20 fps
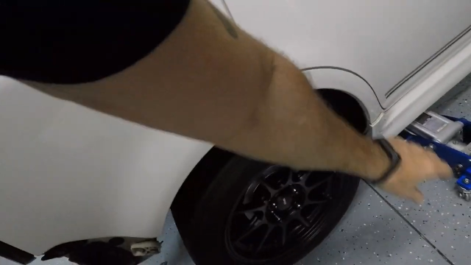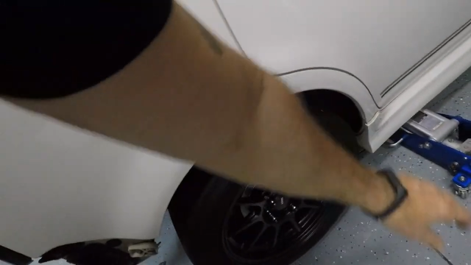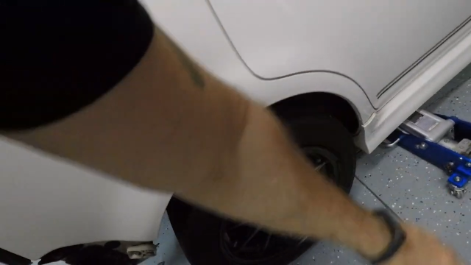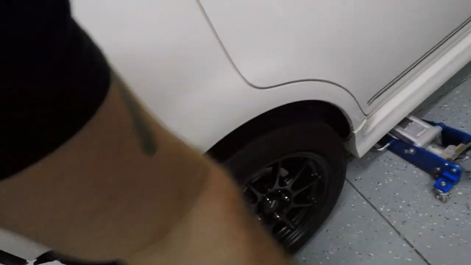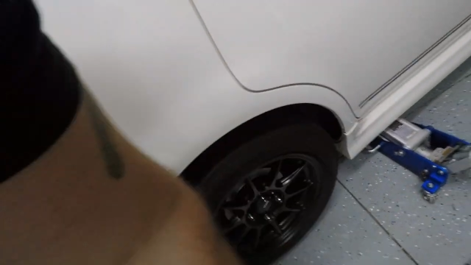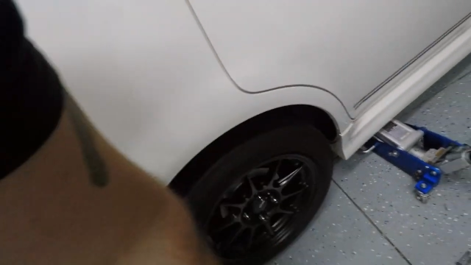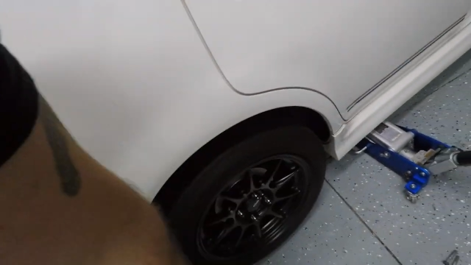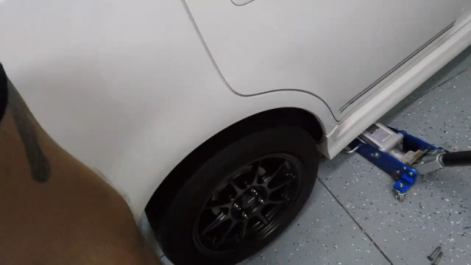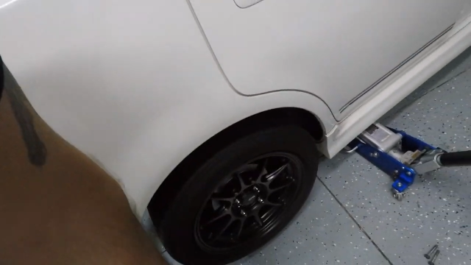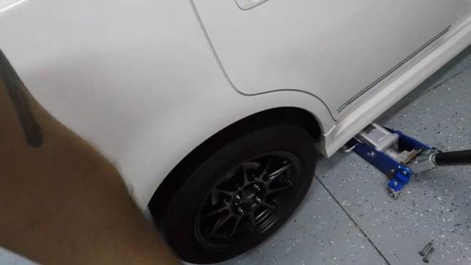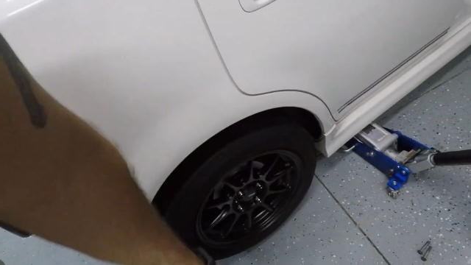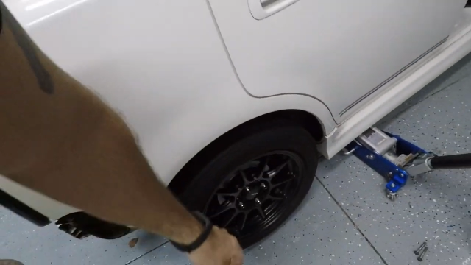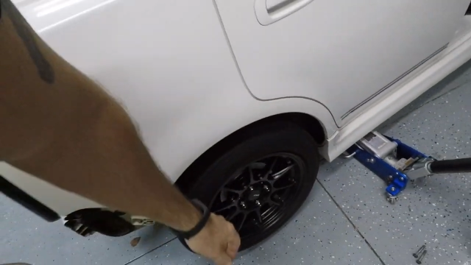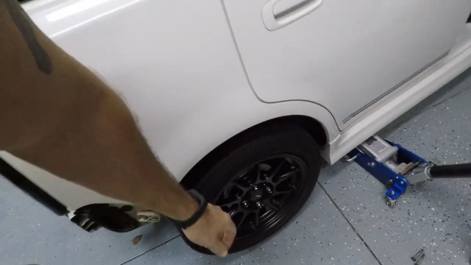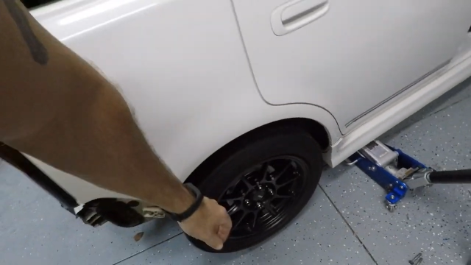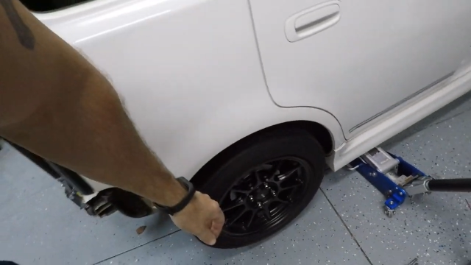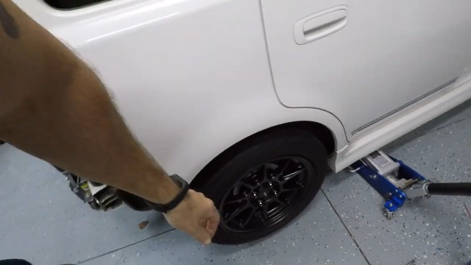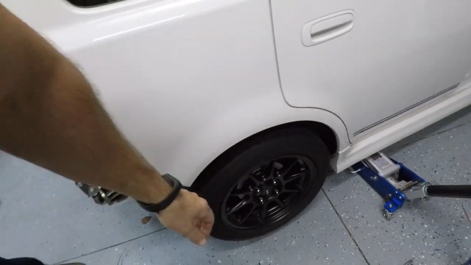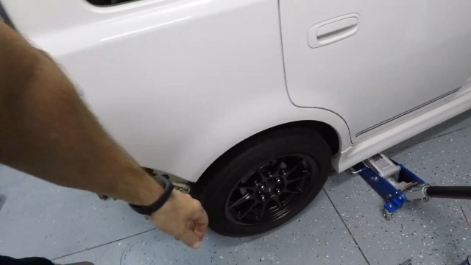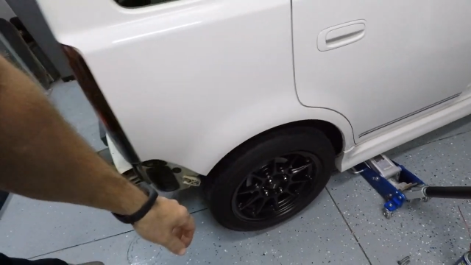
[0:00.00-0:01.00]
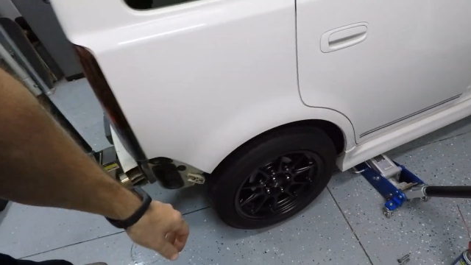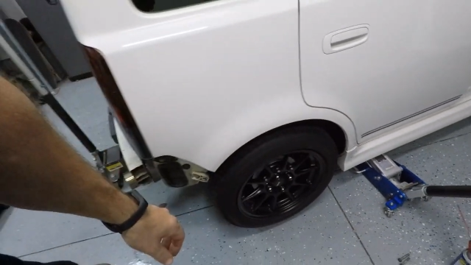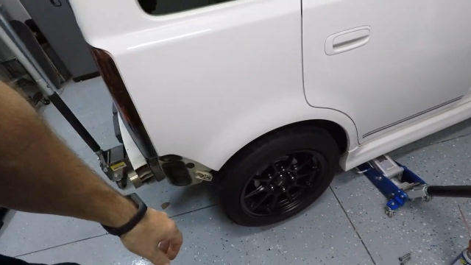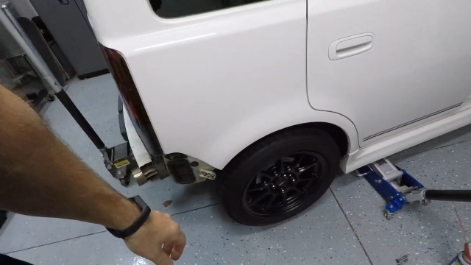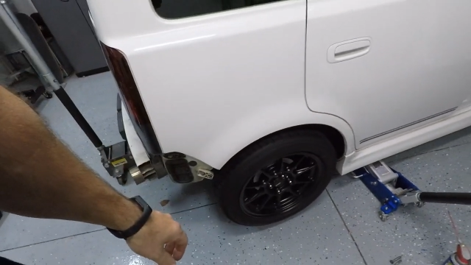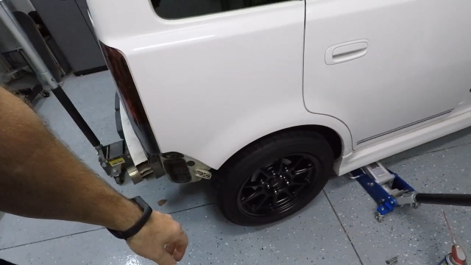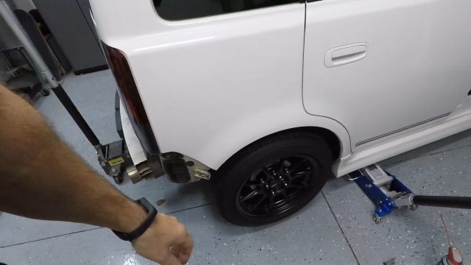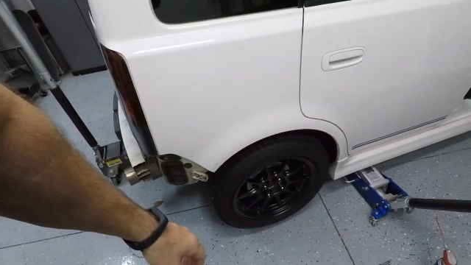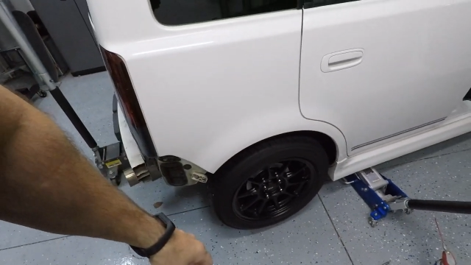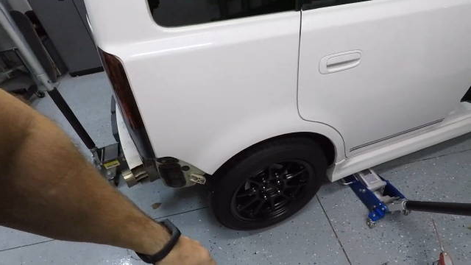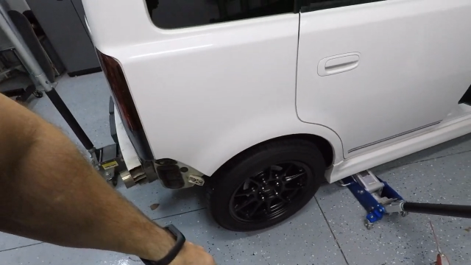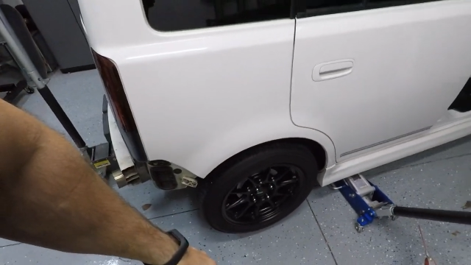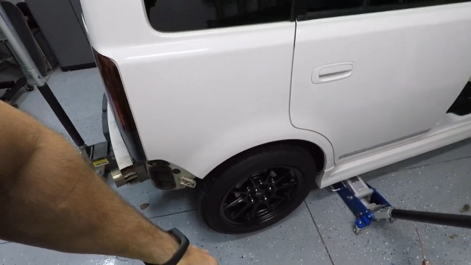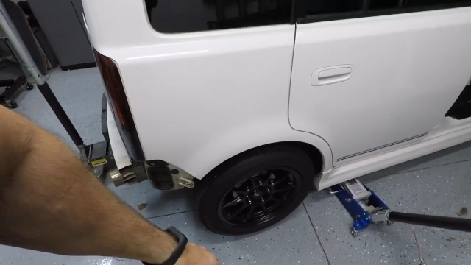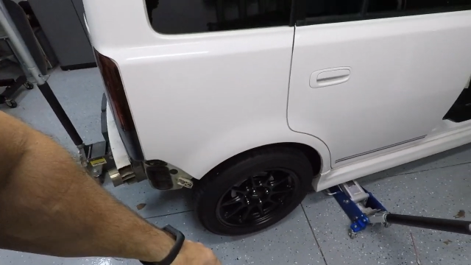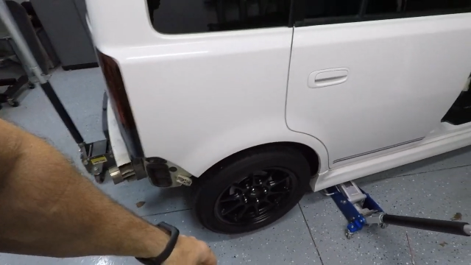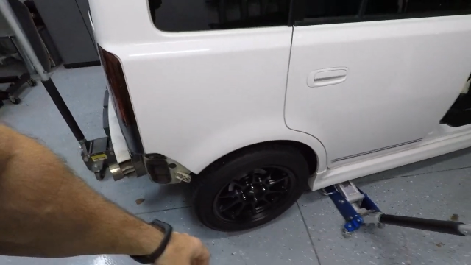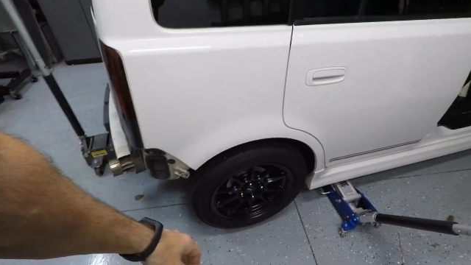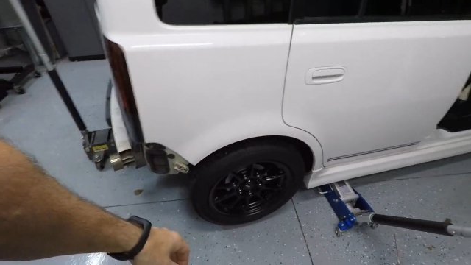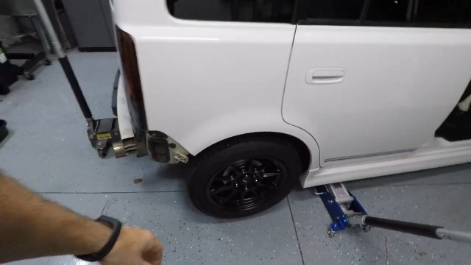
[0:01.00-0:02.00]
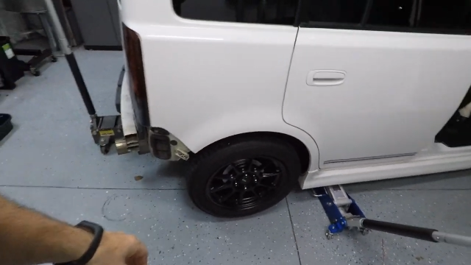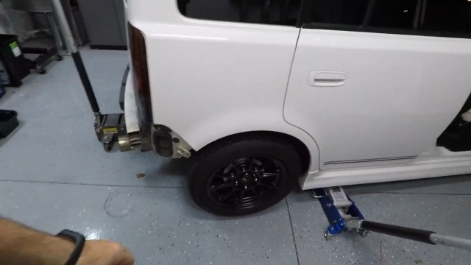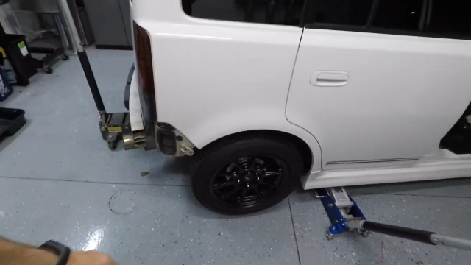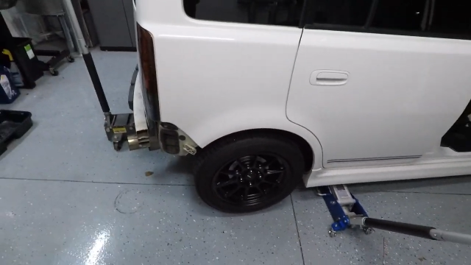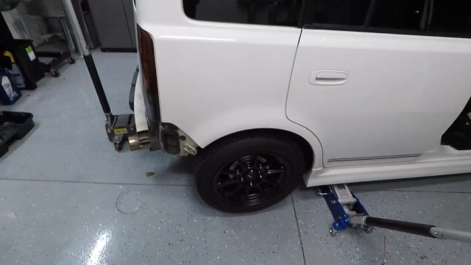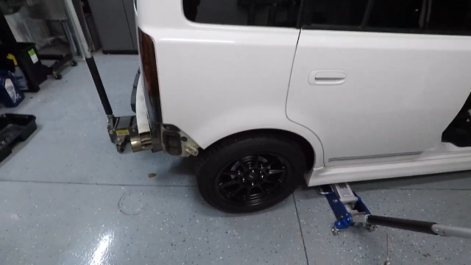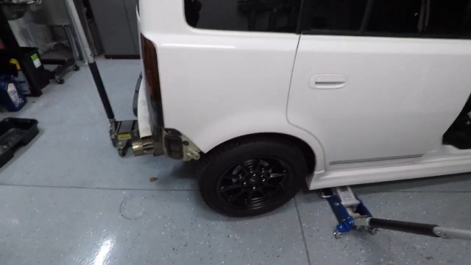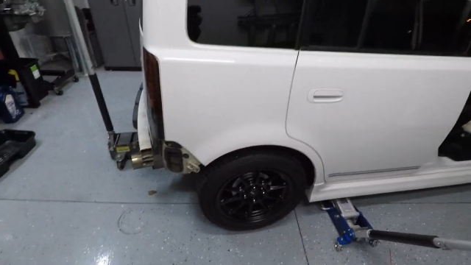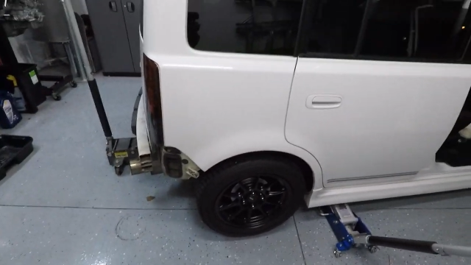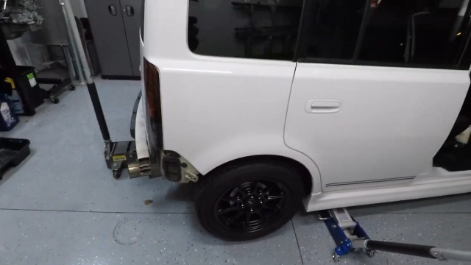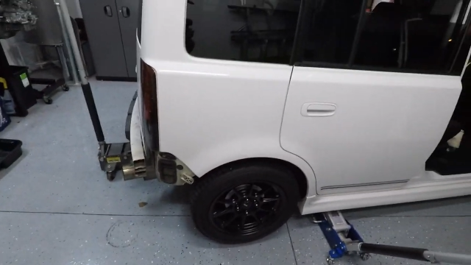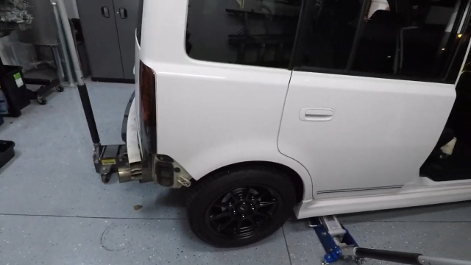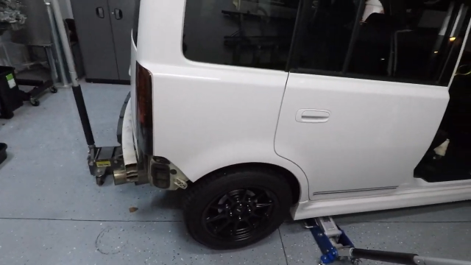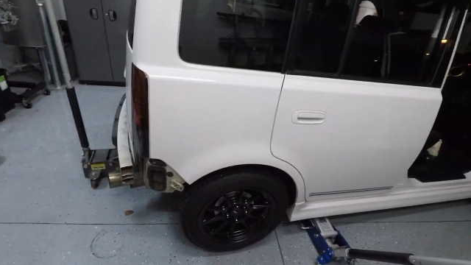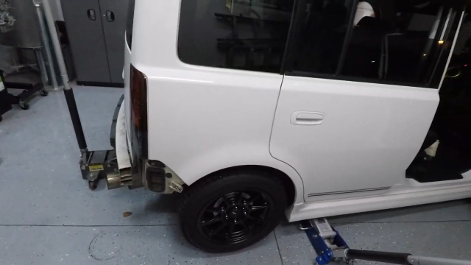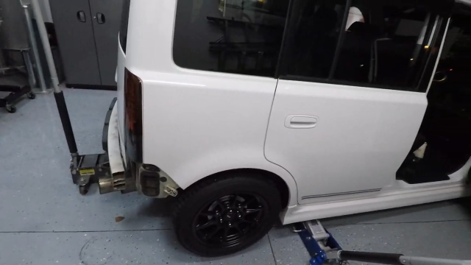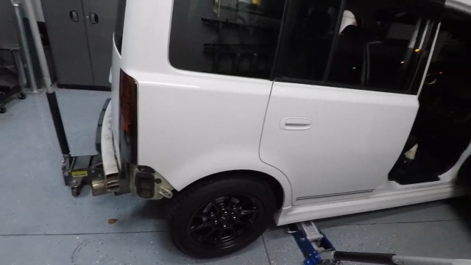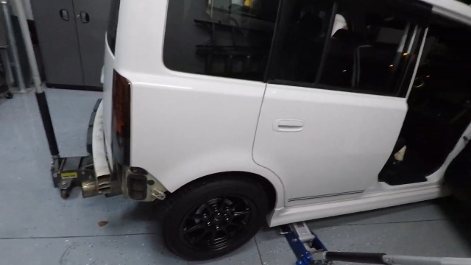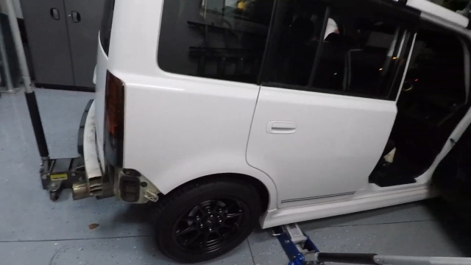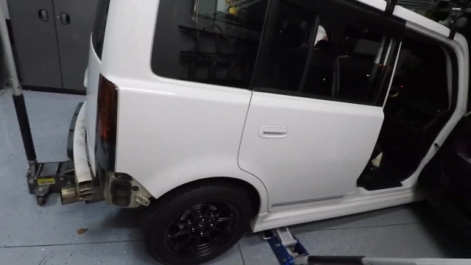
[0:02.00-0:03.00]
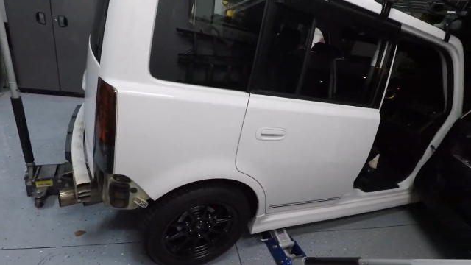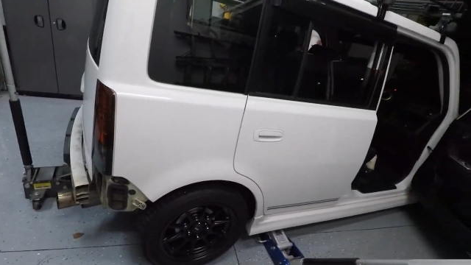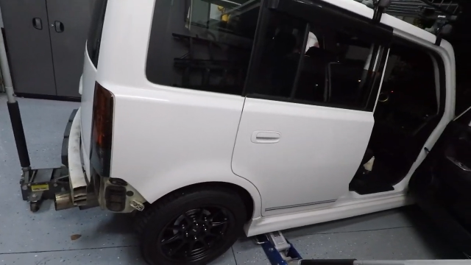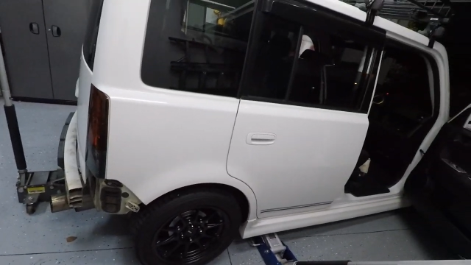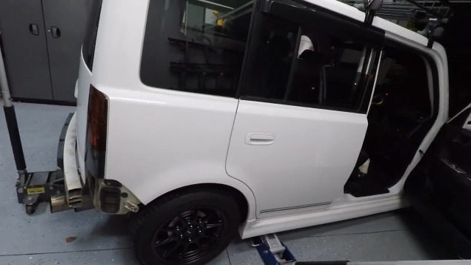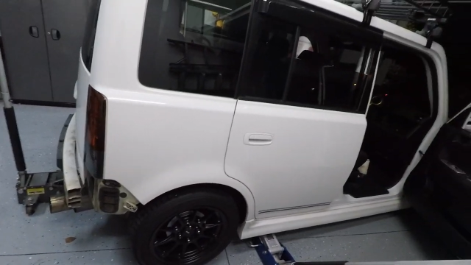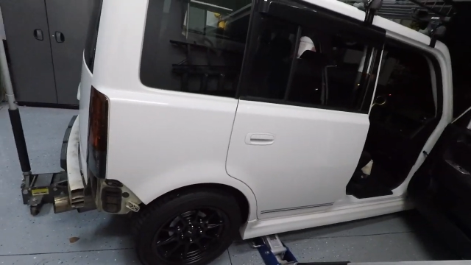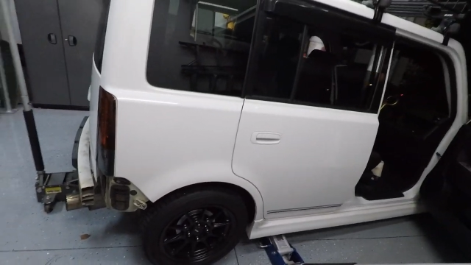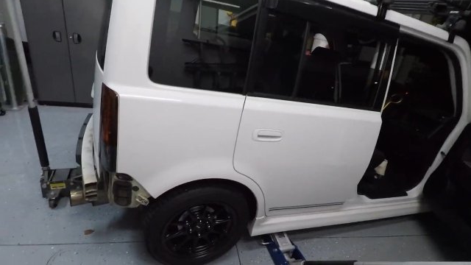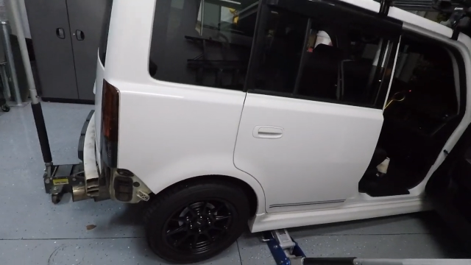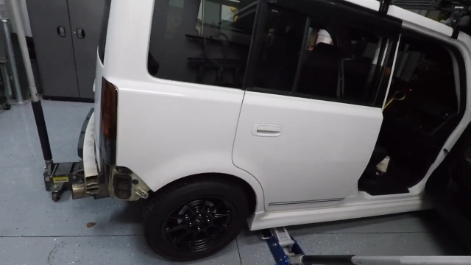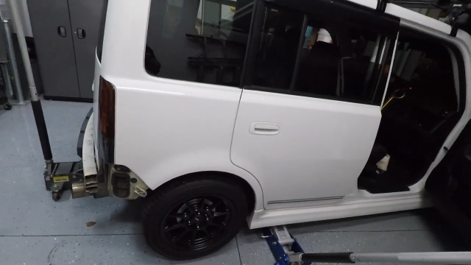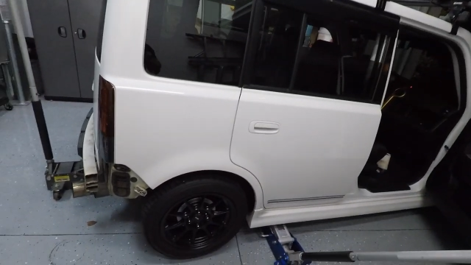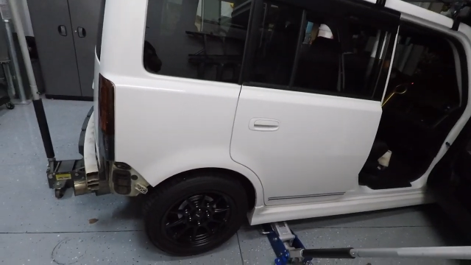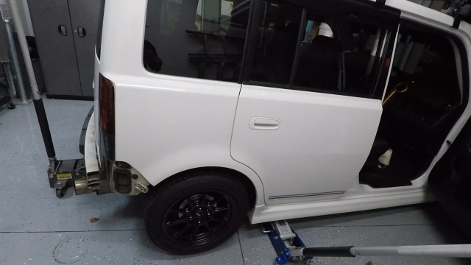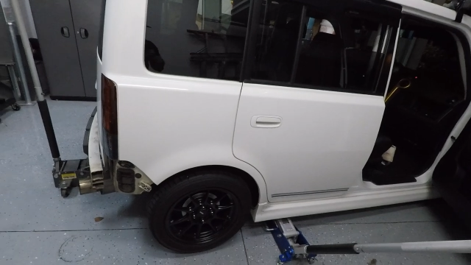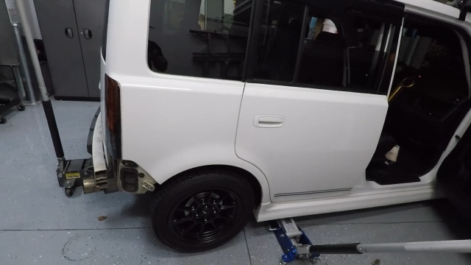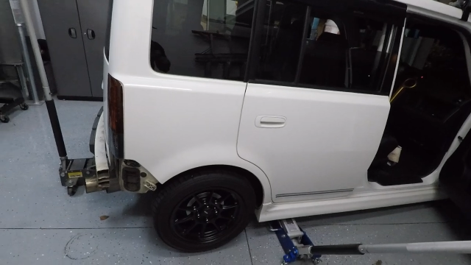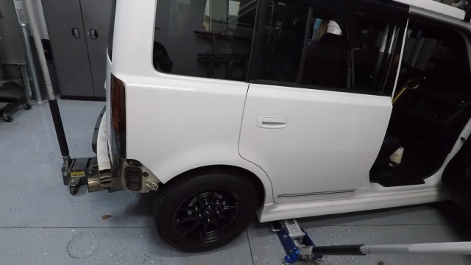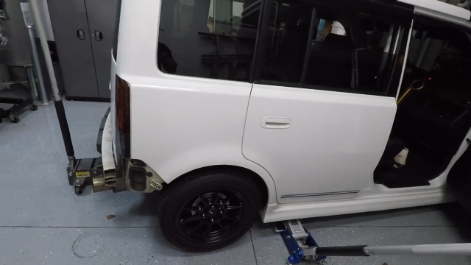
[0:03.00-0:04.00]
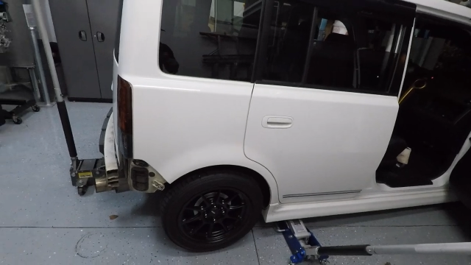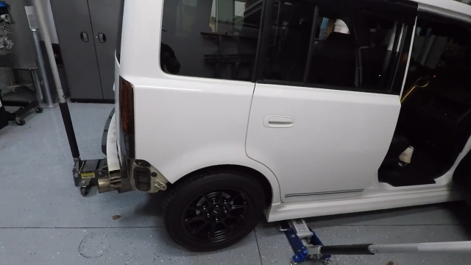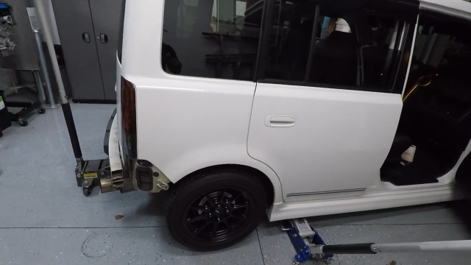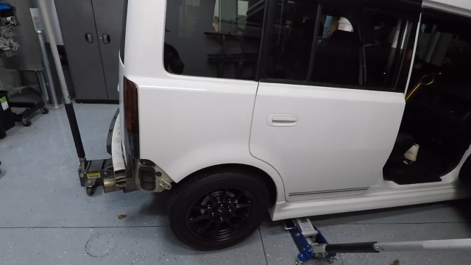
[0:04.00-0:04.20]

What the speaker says: No face is visible, so there are no lips to read.